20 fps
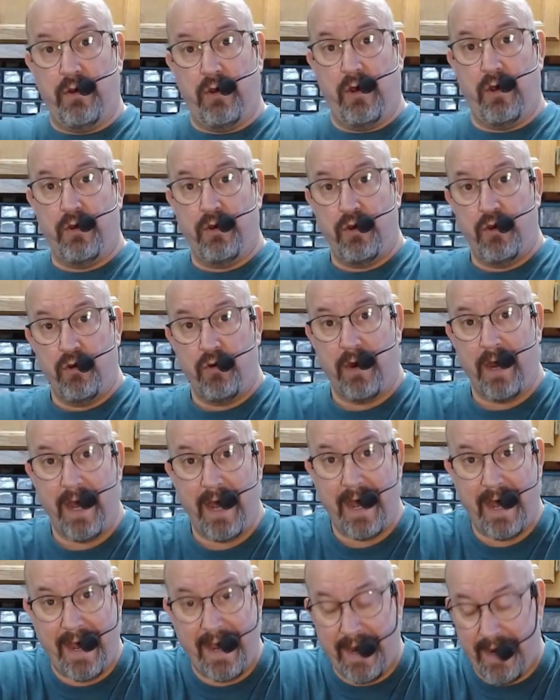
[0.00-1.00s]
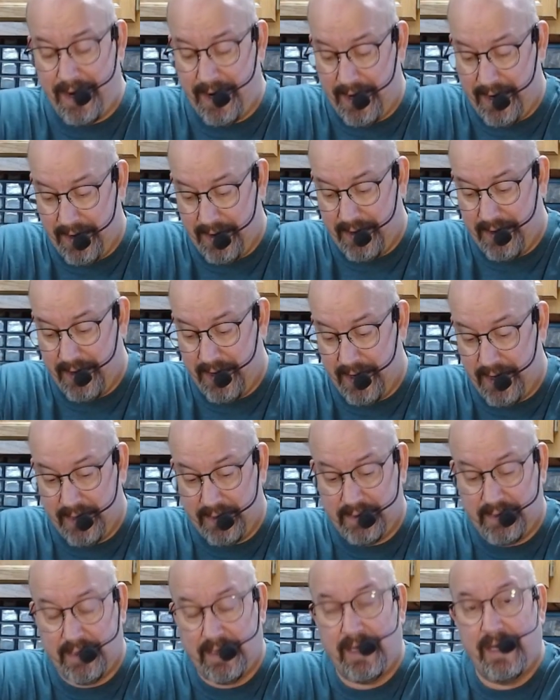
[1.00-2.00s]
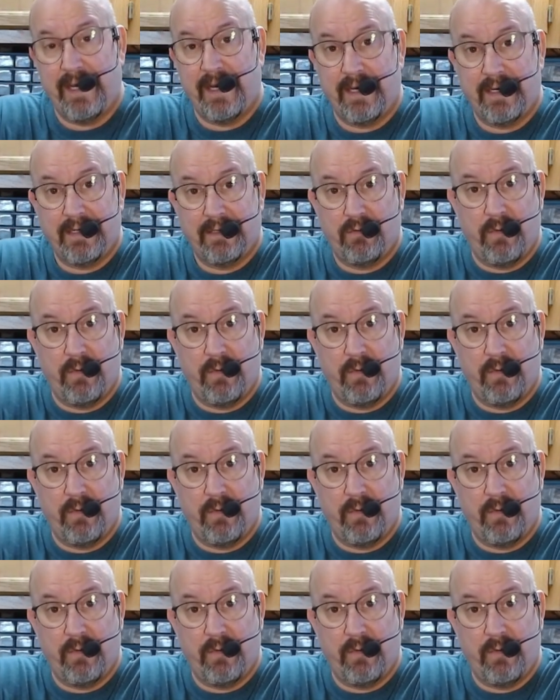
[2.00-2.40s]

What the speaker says: a new guy in these things